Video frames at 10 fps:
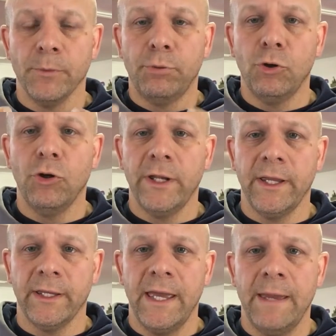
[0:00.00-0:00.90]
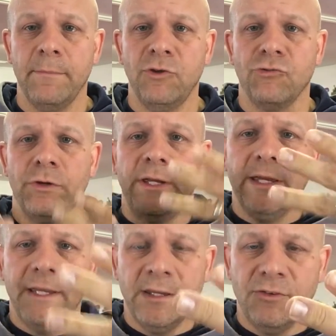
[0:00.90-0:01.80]
putting imagery
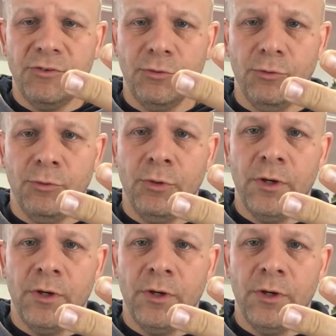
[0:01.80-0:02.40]
into